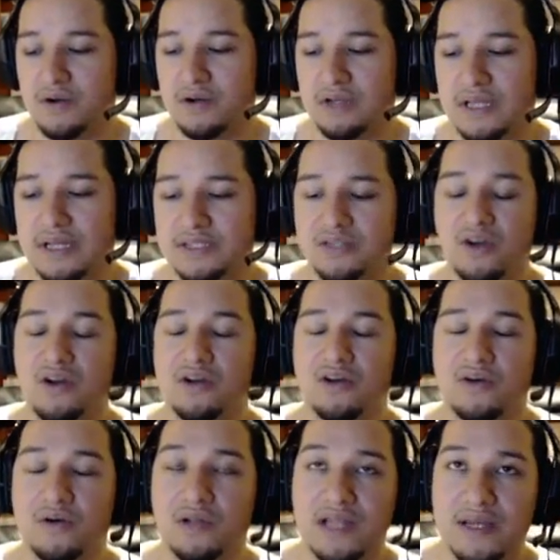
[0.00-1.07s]
dark or
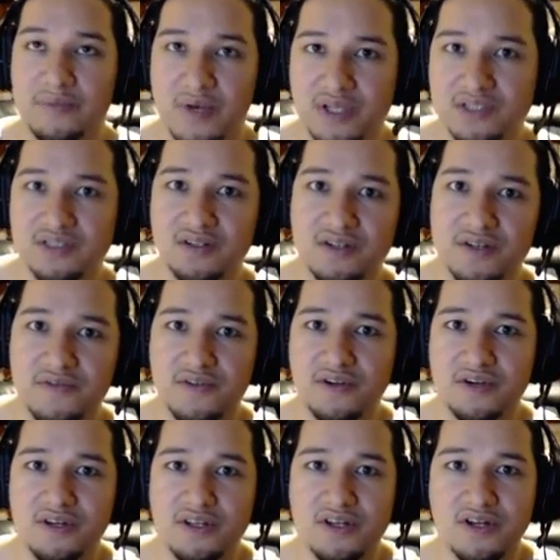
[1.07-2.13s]
light monster. If you're,
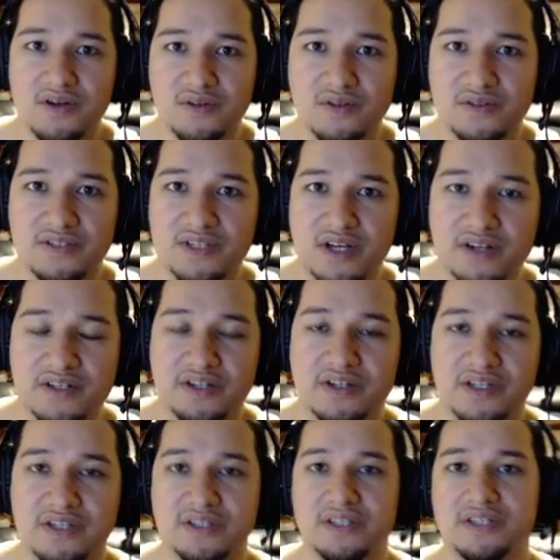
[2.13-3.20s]
you know, talking to your
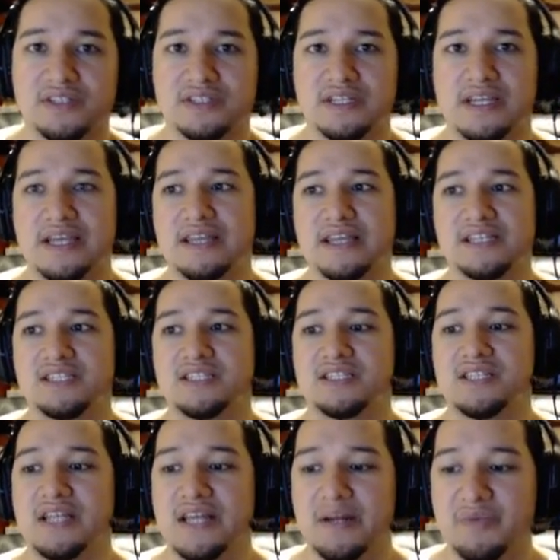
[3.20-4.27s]
guild leaders like, hey,
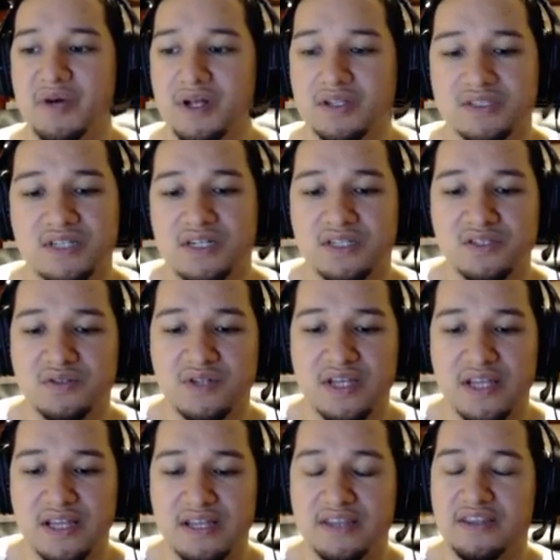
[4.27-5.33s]
that Apollo's not gonna do
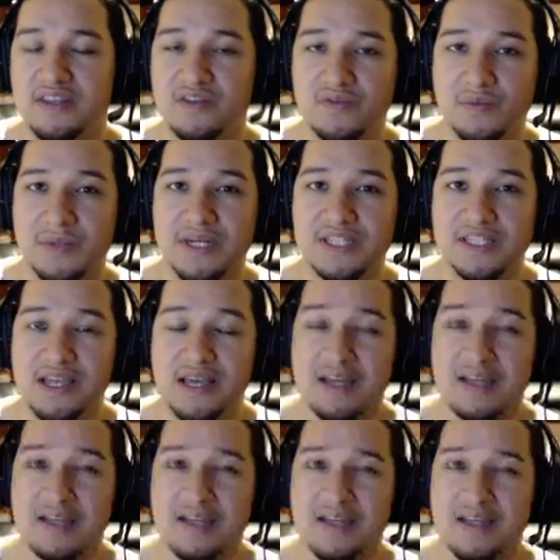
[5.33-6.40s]
anything for my attack,
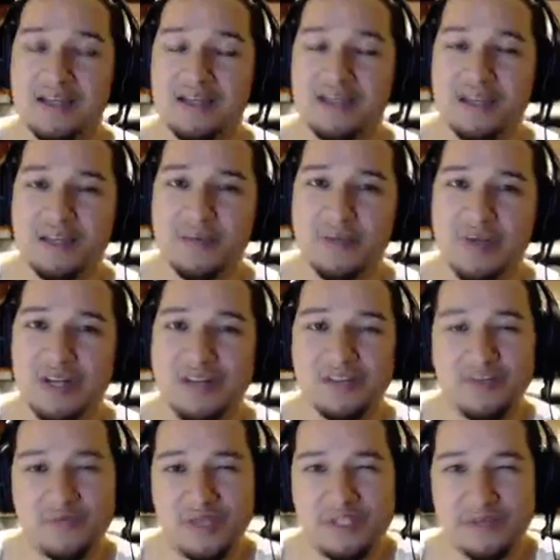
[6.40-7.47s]
but it'll give
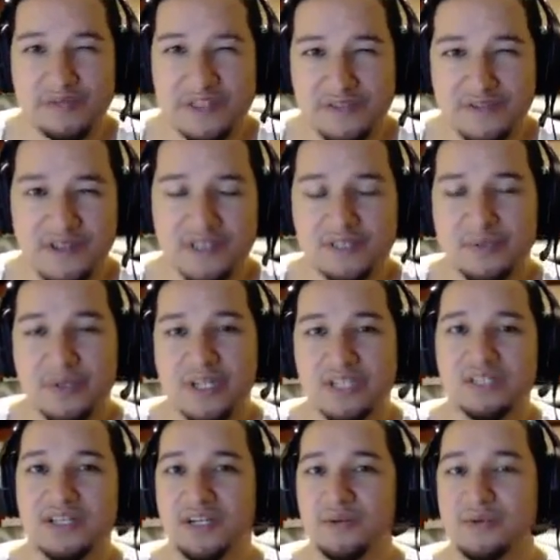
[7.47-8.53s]
me some defense, but it's
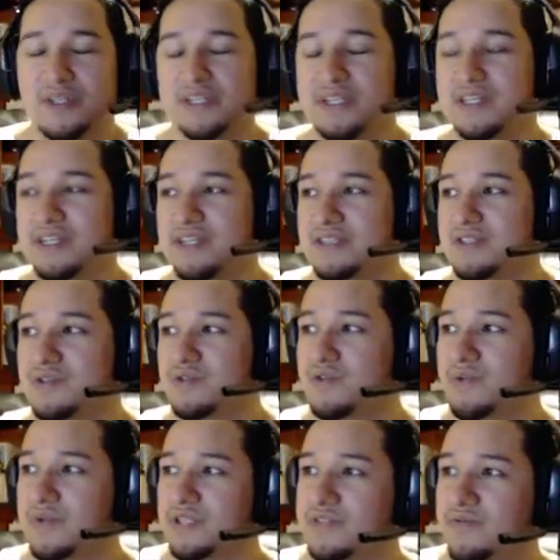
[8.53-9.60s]
not really gonna do too
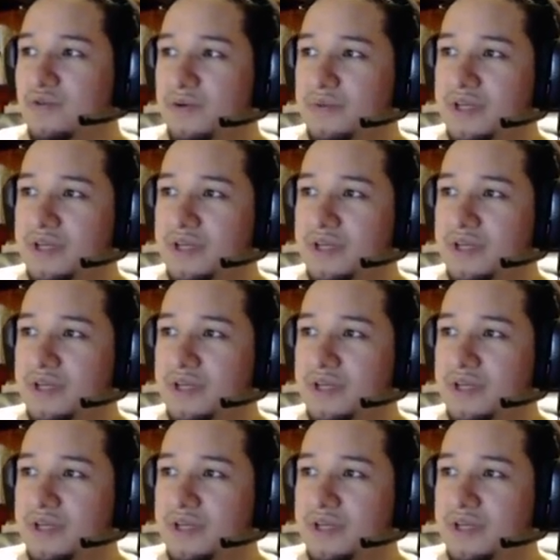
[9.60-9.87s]
much for me.